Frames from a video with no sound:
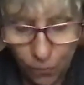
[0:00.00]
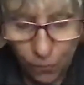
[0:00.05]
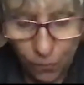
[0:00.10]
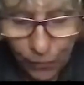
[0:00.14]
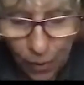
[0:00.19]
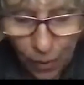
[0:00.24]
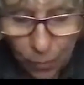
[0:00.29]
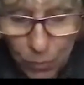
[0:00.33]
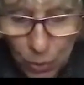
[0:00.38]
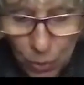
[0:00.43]

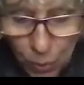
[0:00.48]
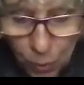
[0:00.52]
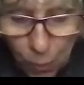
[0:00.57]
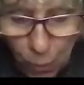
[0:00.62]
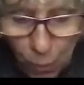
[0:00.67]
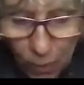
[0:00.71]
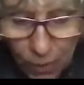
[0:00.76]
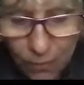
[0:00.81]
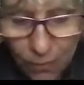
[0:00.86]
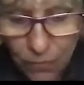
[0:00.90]
from your
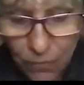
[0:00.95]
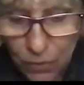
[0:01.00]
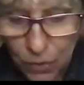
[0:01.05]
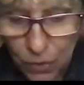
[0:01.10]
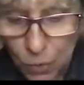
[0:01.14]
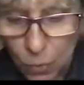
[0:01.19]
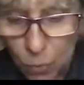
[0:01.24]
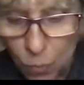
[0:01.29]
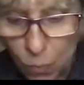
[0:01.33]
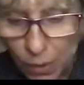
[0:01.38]
point of
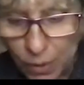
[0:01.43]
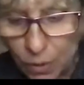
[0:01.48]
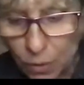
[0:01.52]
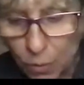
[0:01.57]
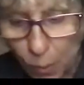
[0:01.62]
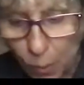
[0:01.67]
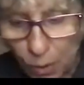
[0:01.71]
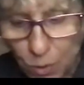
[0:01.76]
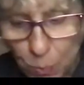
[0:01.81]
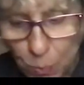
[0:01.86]
view, what are
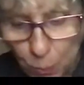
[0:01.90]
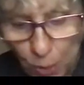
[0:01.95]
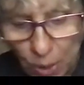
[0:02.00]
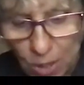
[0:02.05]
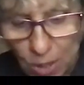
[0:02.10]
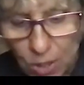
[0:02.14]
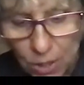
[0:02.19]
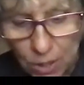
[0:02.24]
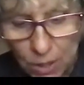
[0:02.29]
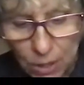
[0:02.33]
the most
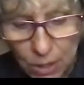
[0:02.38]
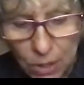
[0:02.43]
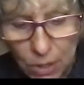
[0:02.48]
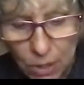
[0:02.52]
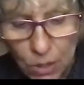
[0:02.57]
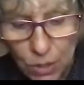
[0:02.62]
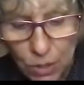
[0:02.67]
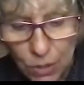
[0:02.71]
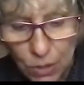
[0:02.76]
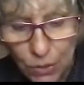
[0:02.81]
pressing
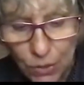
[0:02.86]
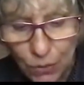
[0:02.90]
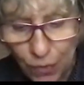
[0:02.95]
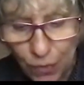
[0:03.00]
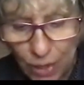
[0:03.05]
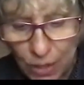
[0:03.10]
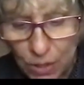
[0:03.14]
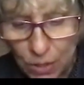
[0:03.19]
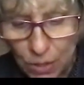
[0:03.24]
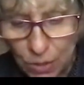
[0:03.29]
issues
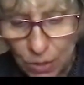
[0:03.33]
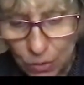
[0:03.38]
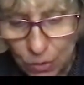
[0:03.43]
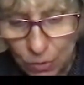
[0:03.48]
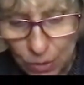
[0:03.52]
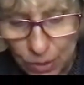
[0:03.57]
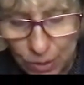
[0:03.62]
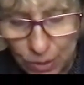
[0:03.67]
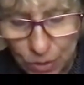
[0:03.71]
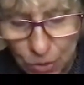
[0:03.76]
facing your
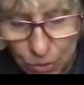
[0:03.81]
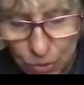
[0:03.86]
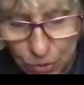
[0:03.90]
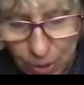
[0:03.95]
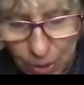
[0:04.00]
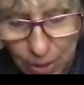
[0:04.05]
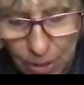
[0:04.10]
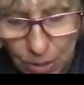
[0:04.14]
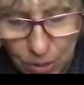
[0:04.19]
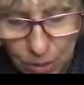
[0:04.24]

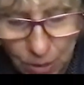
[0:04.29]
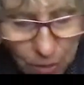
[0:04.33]
district,